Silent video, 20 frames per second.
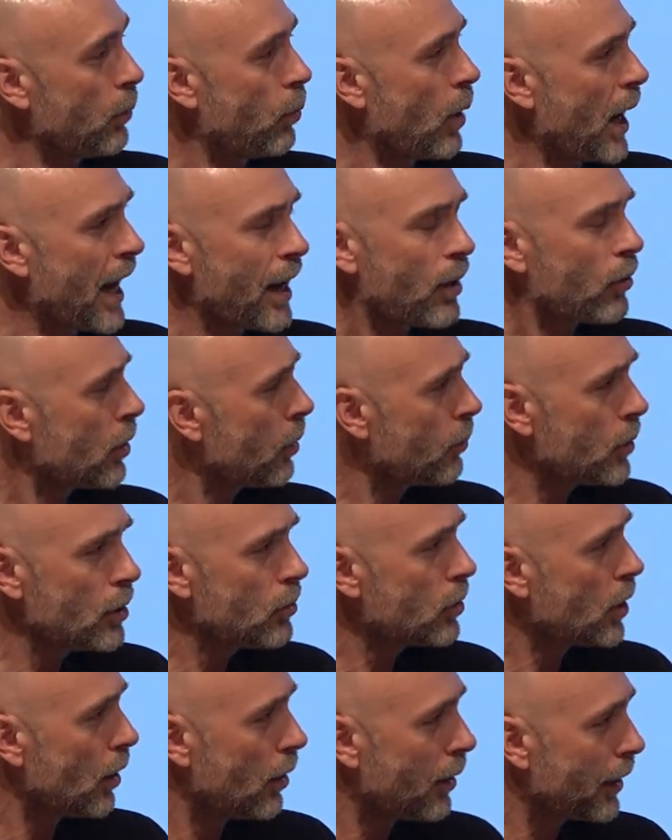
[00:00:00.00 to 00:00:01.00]
How come
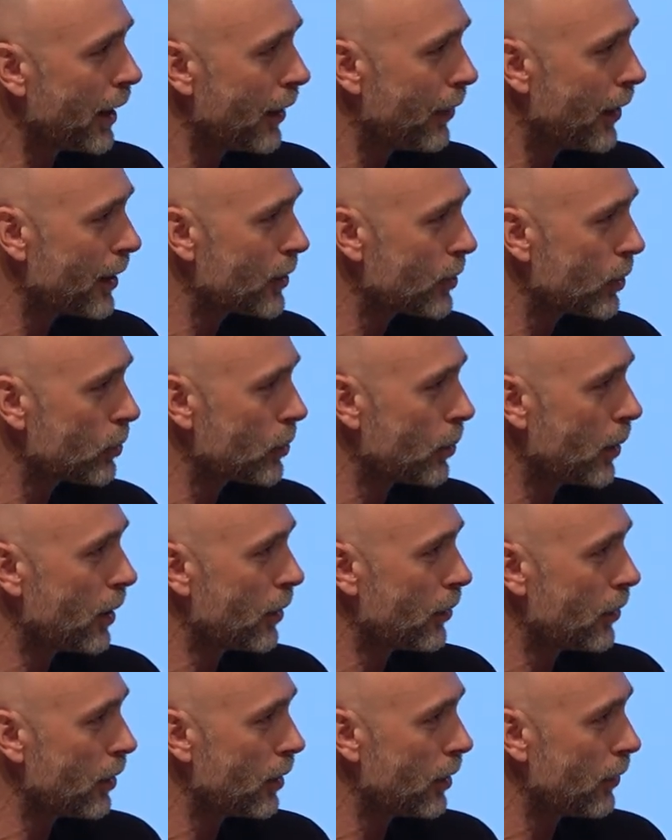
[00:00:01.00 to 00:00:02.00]
you can't get there till
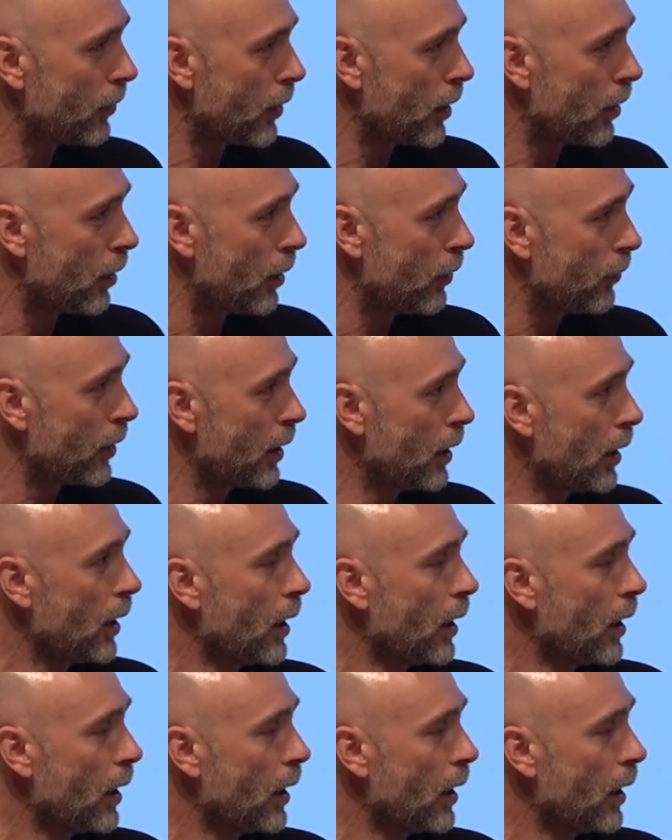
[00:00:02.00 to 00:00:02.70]
2035?